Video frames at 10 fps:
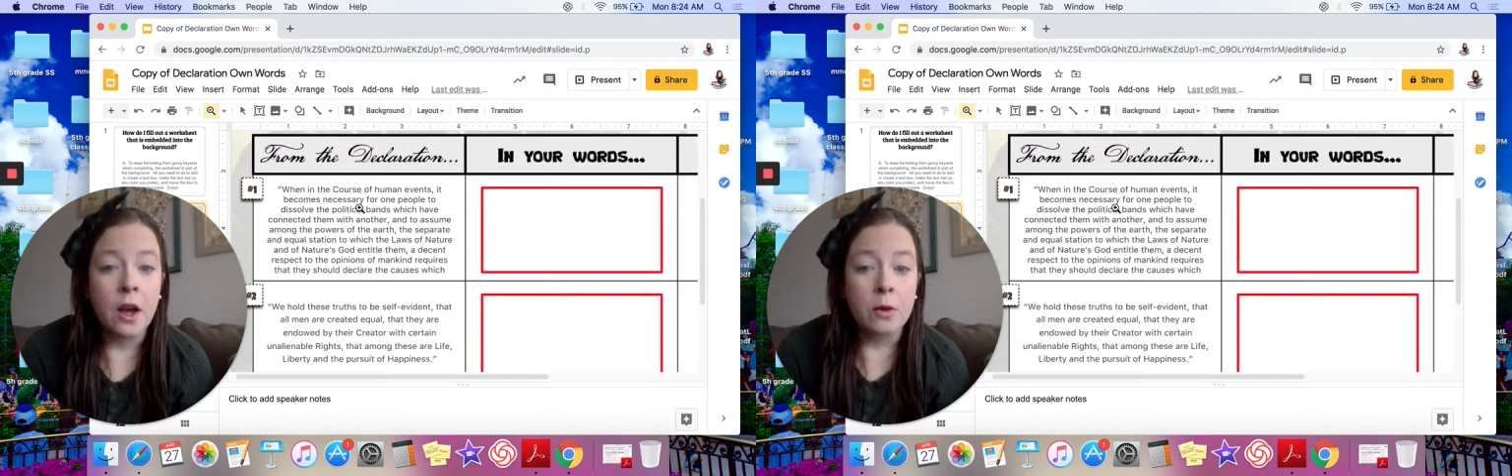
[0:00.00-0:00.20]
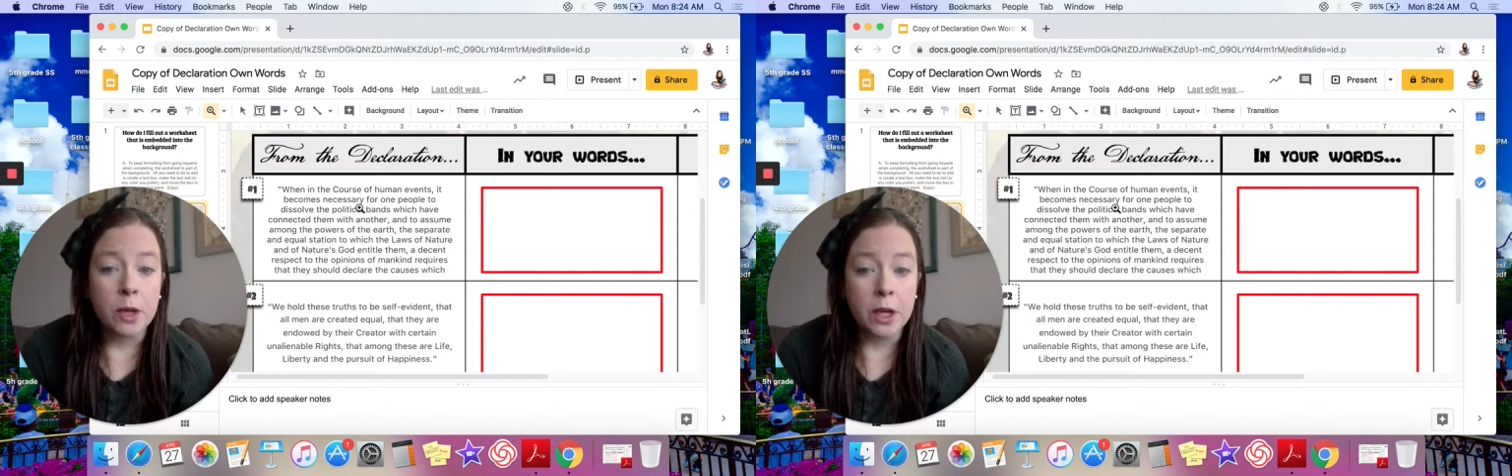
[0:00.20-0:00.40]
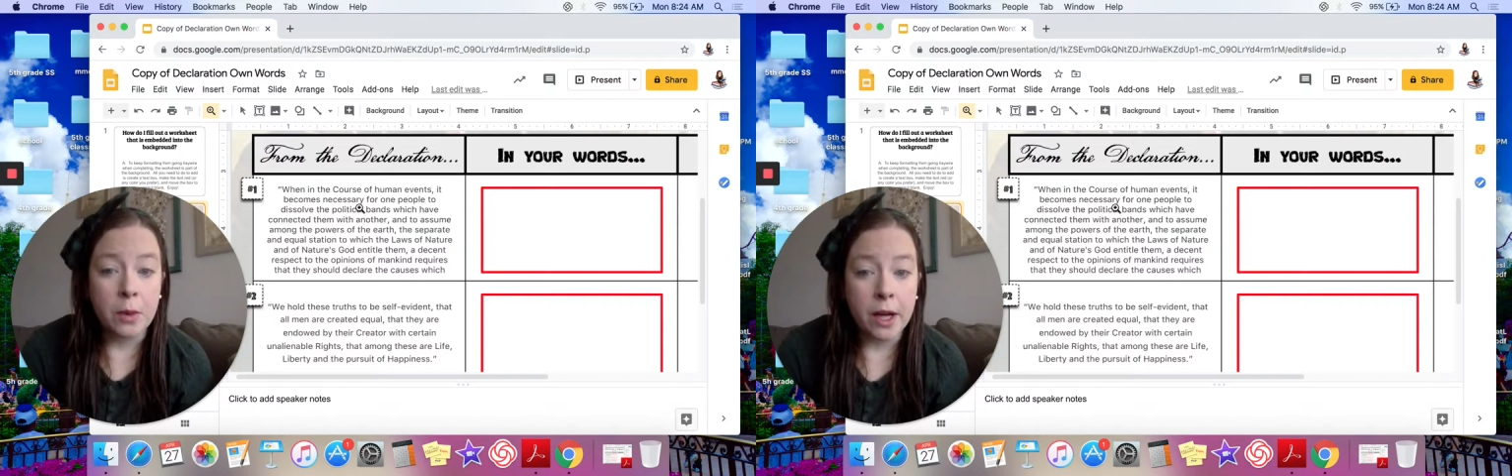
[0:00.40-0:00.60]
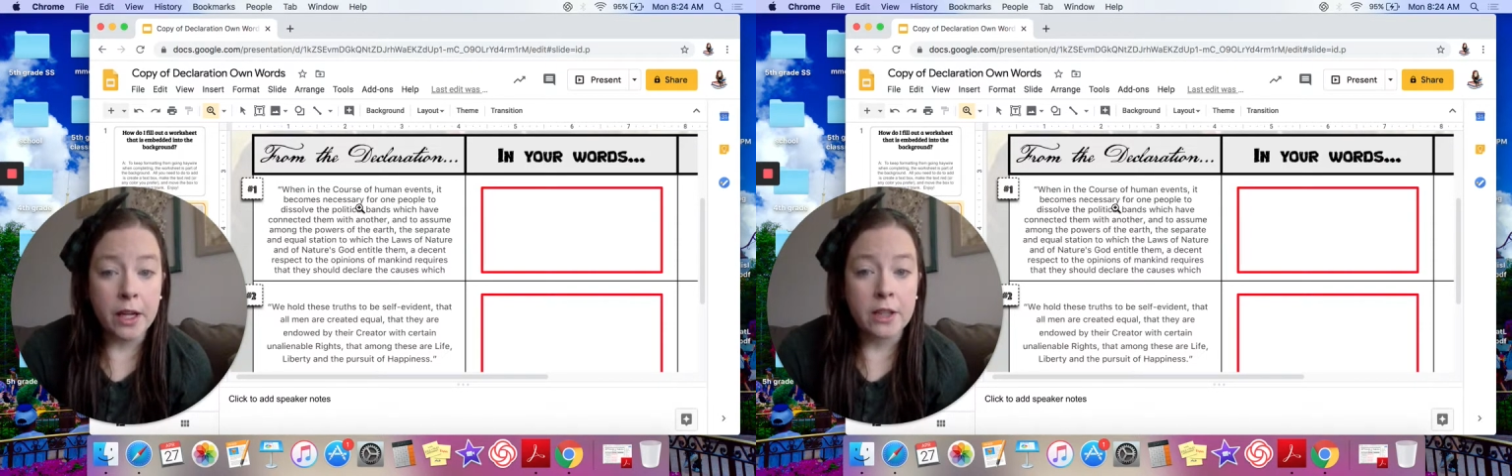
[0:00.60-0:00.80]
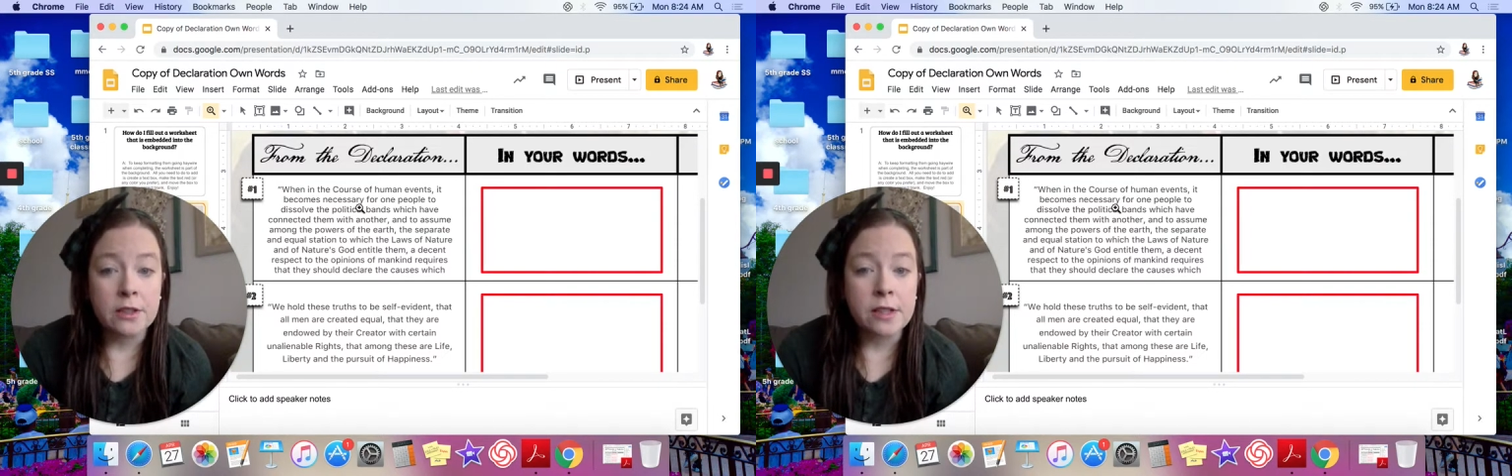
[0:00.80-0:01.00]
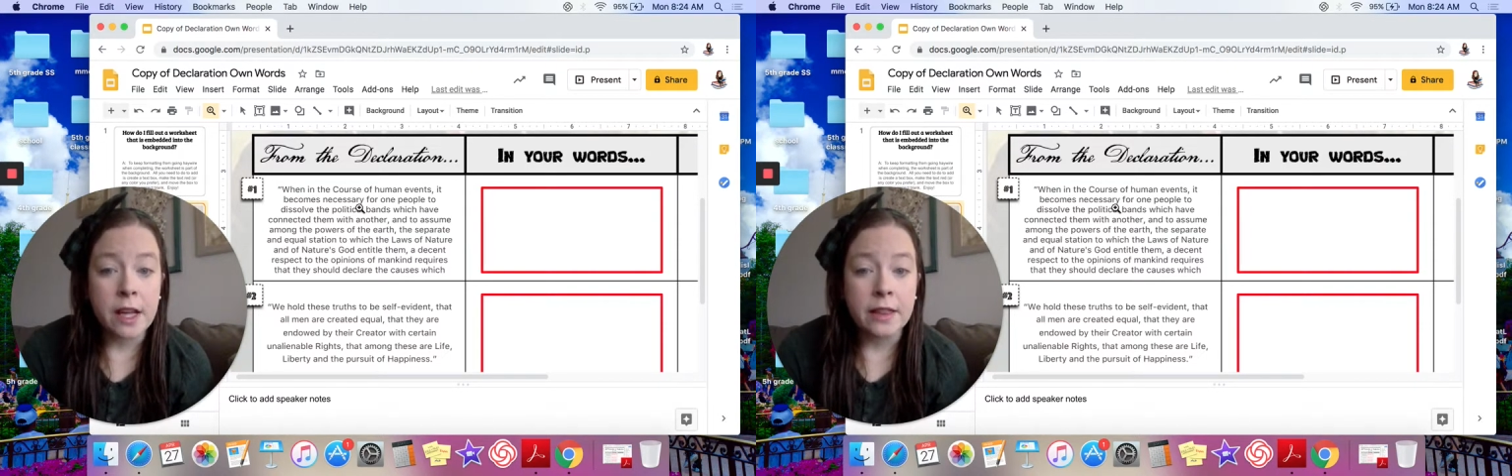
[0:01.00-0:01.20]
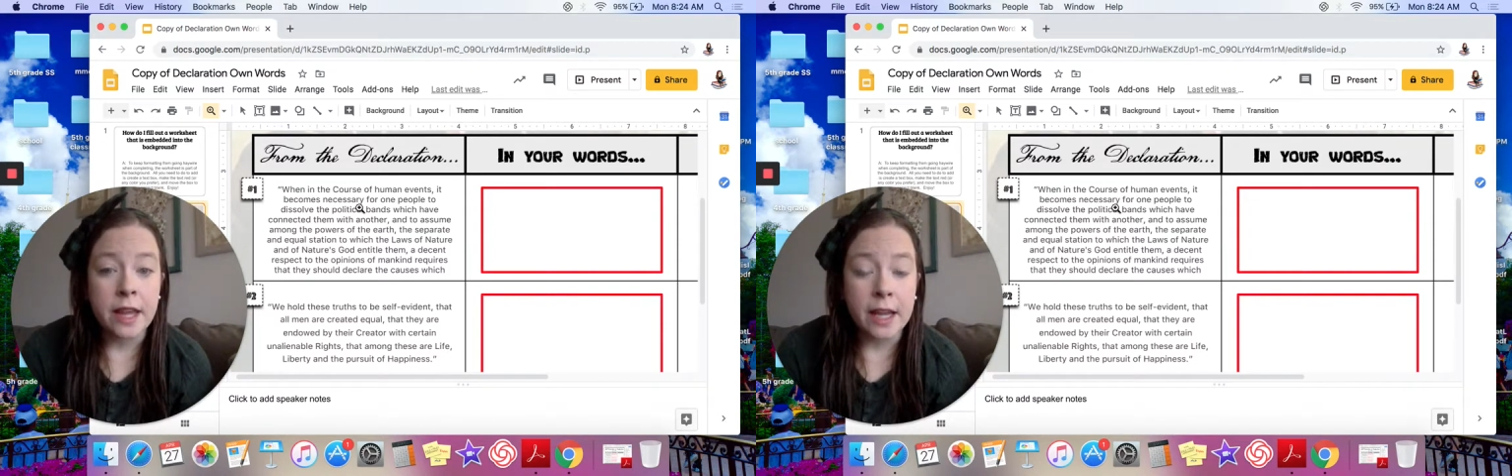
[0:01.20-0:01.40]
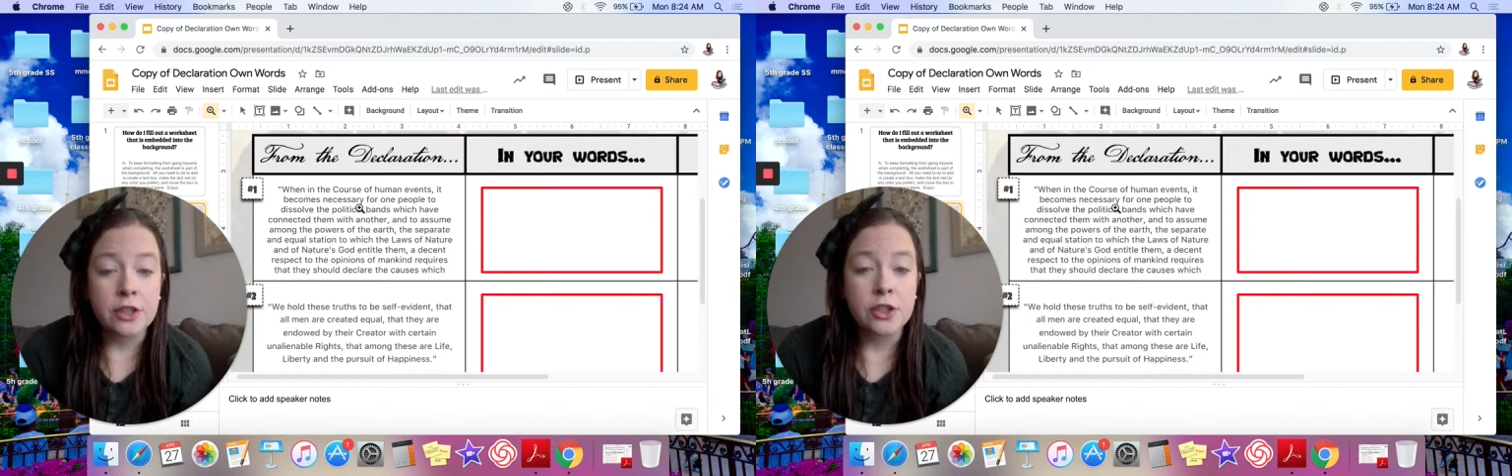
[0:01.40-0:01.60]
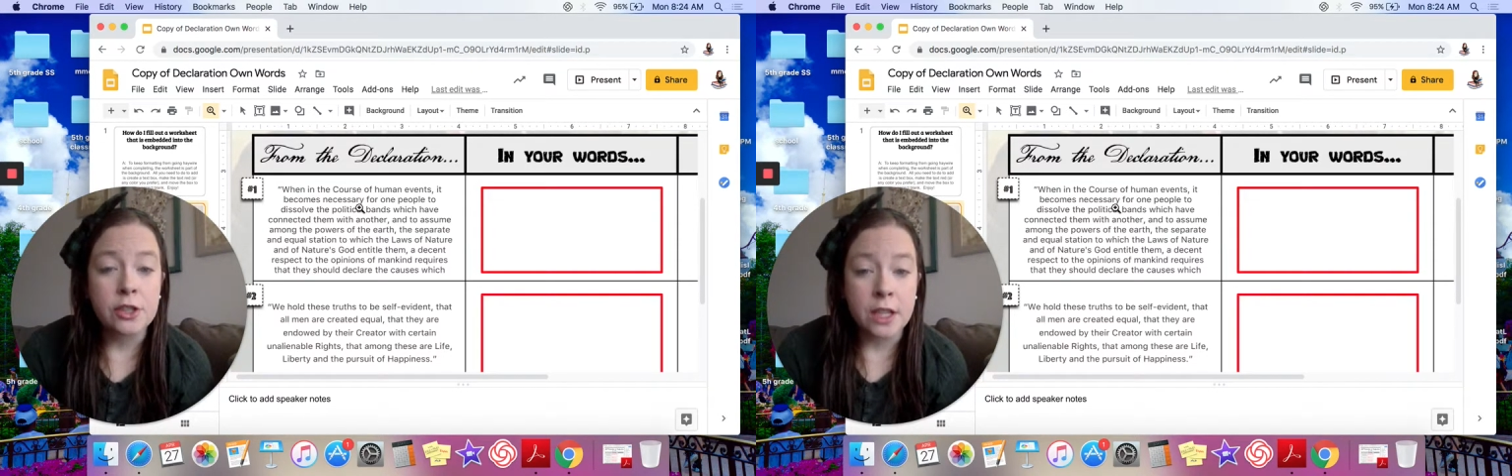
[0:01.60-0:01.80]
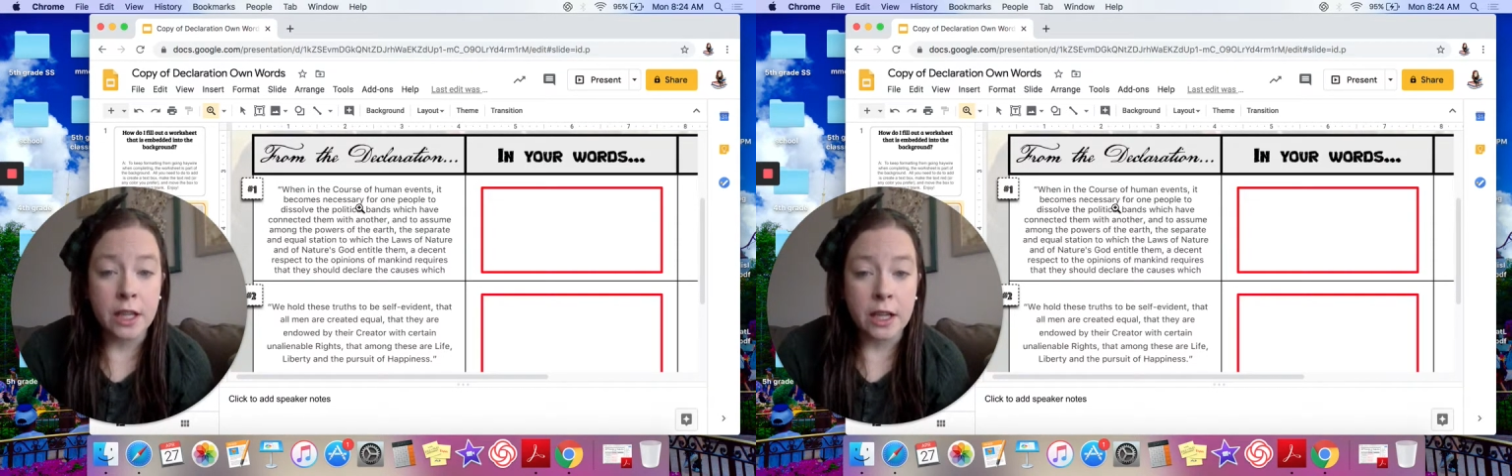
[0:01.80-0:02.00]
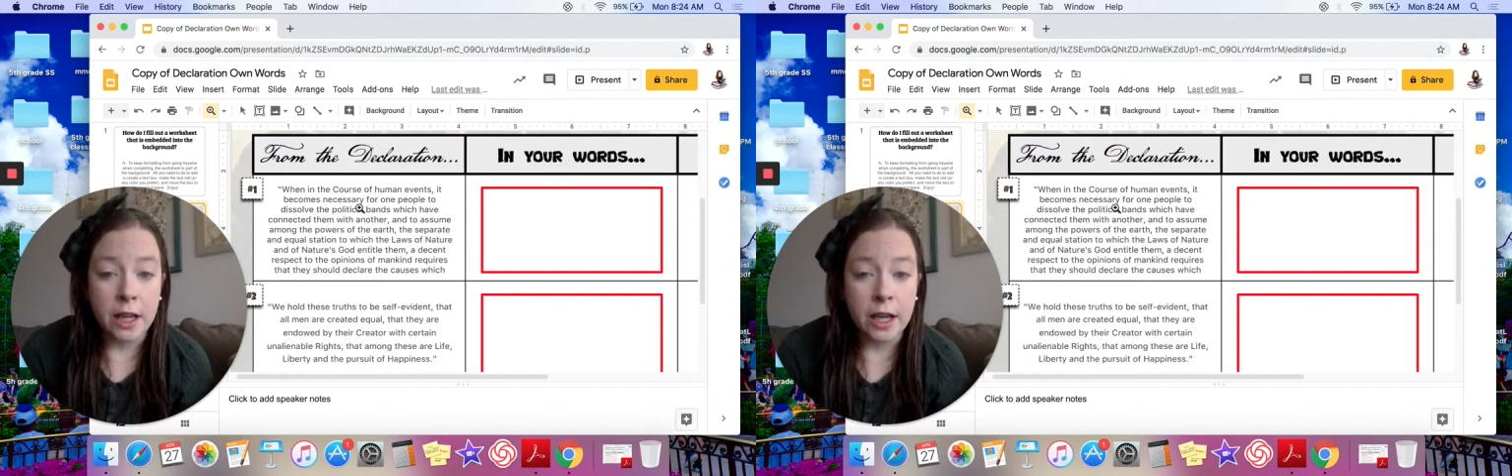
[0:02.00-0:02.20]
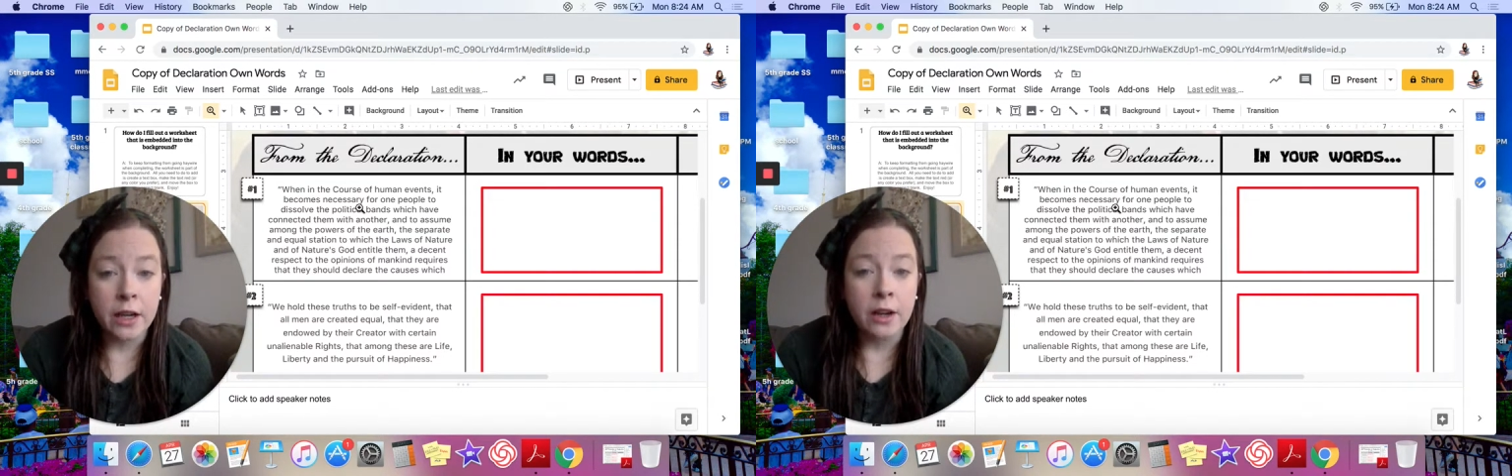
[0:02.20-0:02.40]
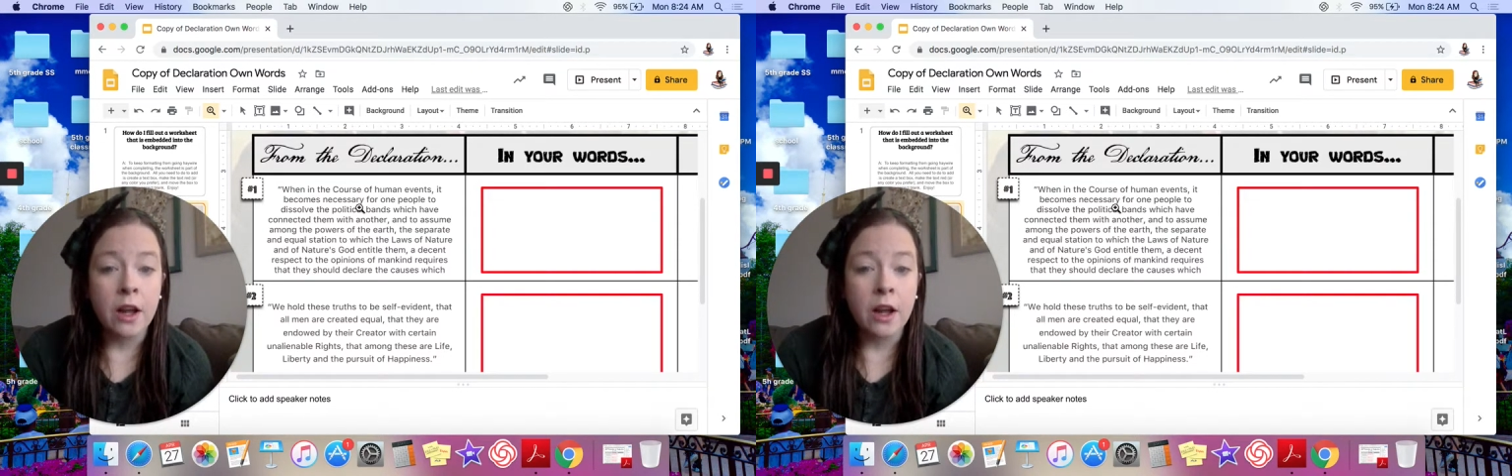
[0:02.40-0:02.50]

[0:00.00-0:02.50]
requires that they should declare